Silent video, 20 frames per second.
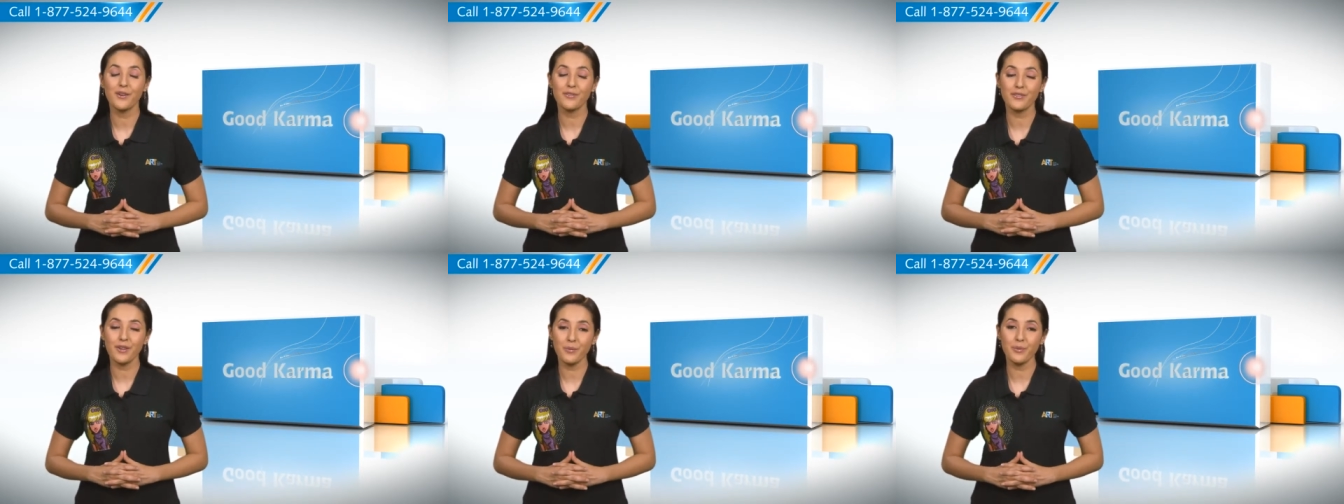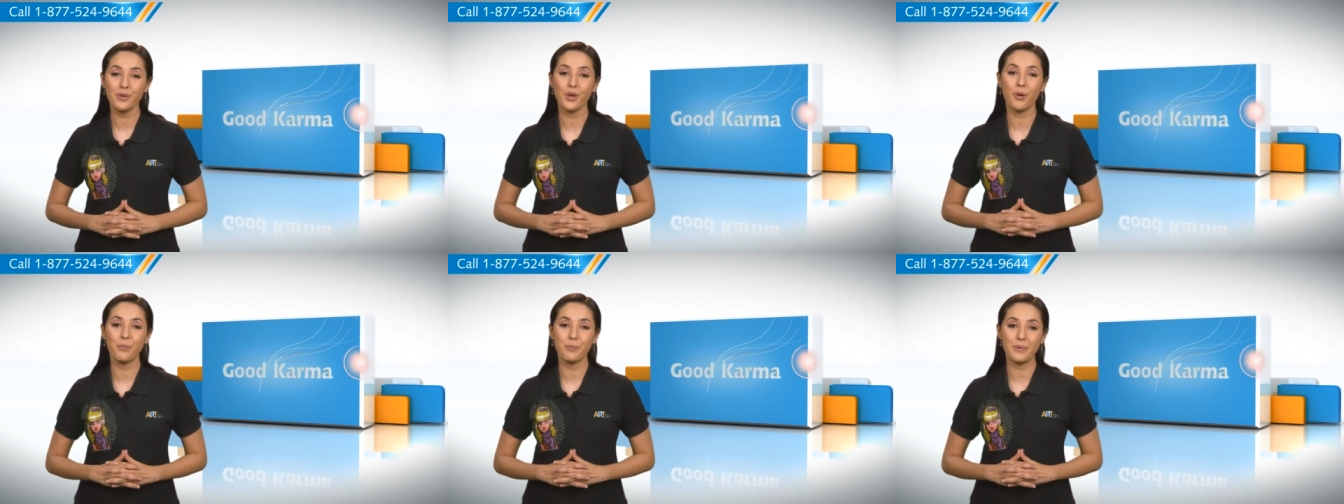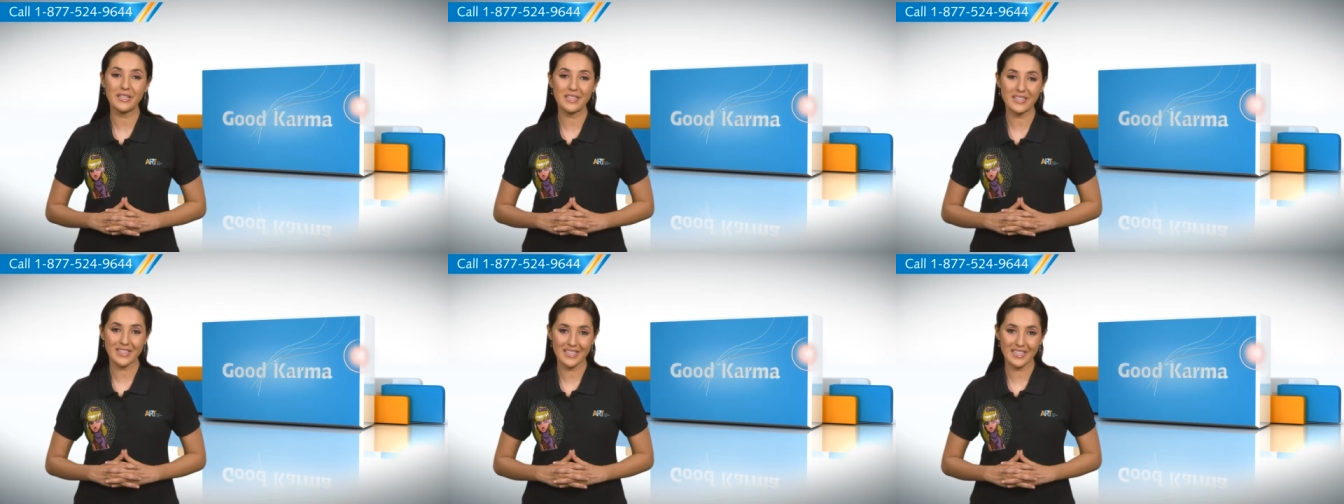from your
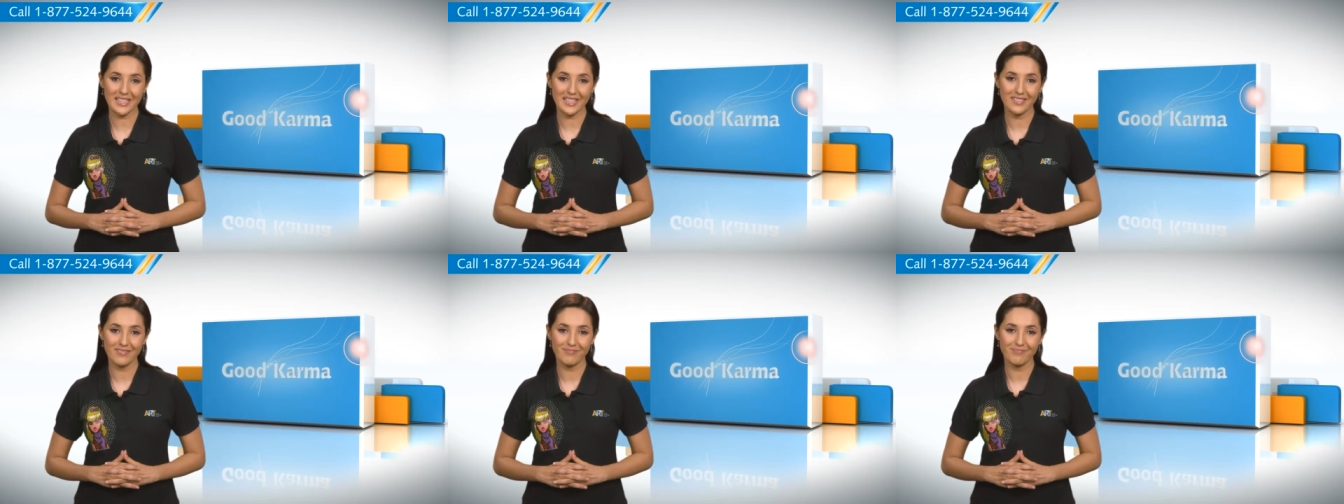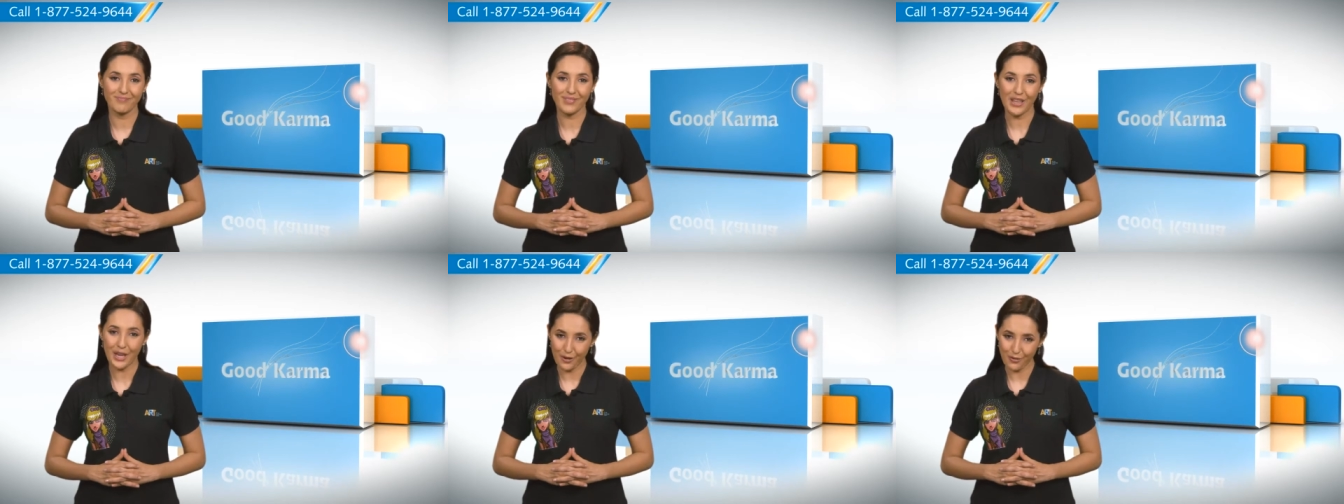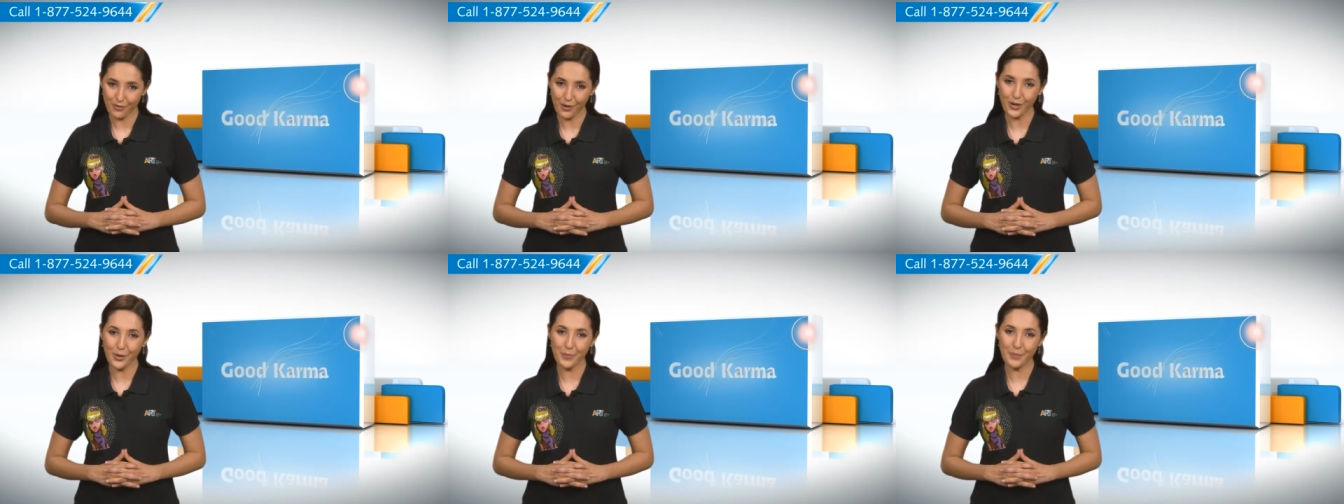PC.
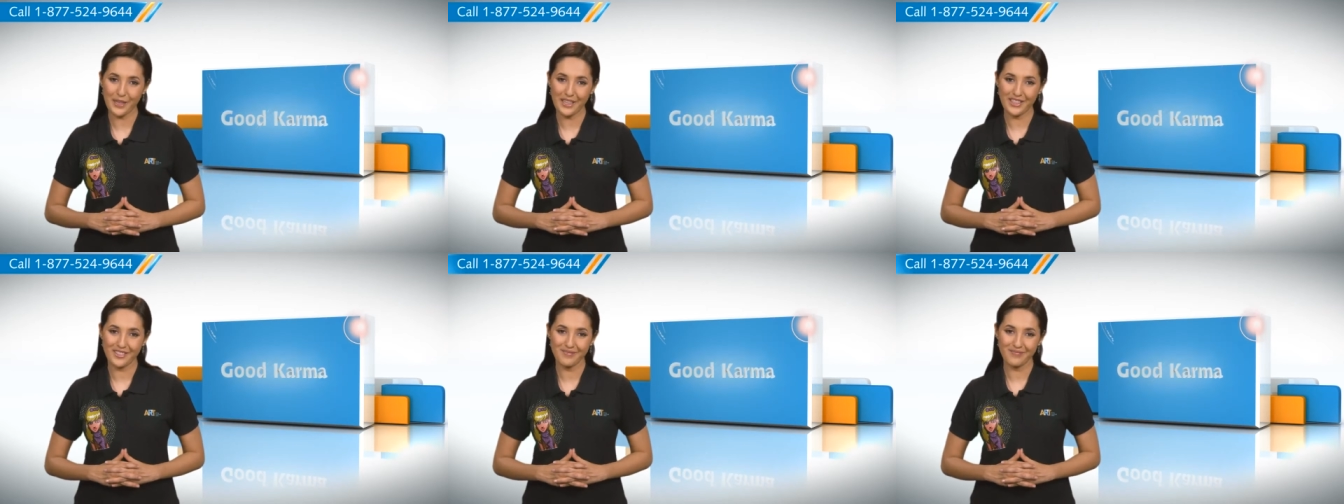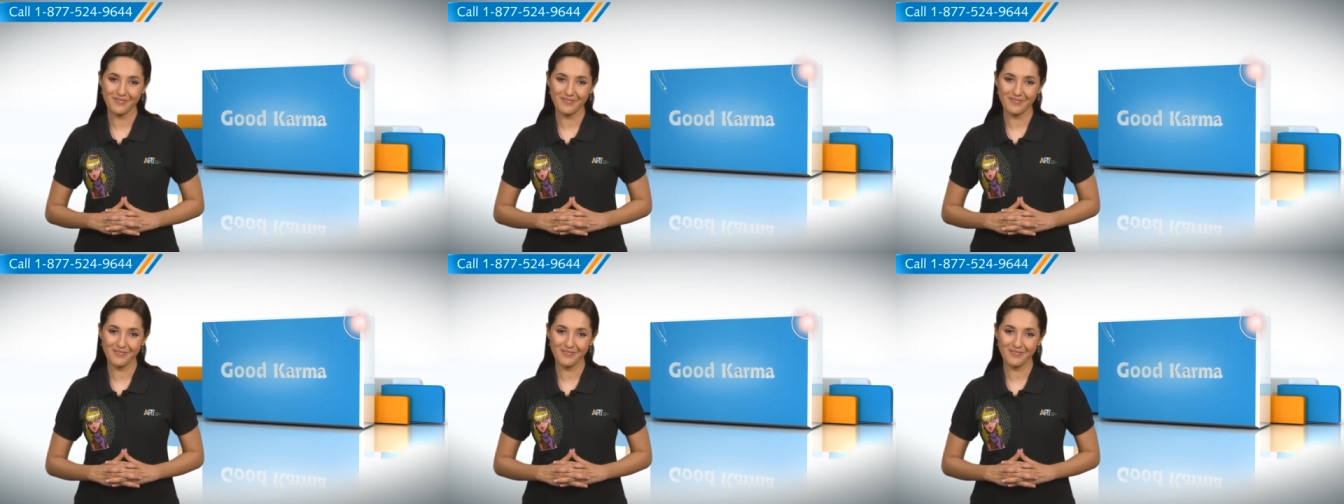Follow me.